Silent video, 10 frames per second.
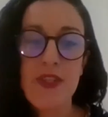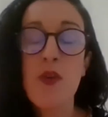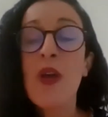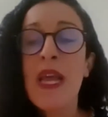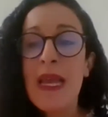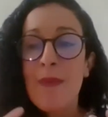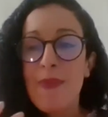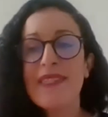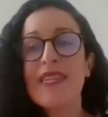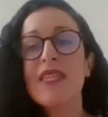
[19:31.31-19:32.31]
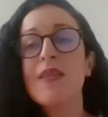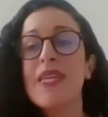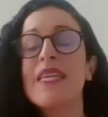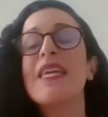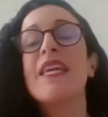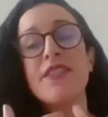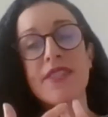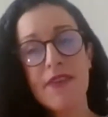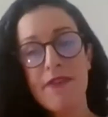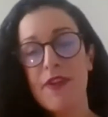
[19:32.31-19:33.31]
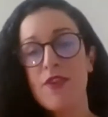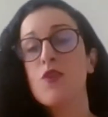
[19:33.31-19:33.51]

So basically being indifferent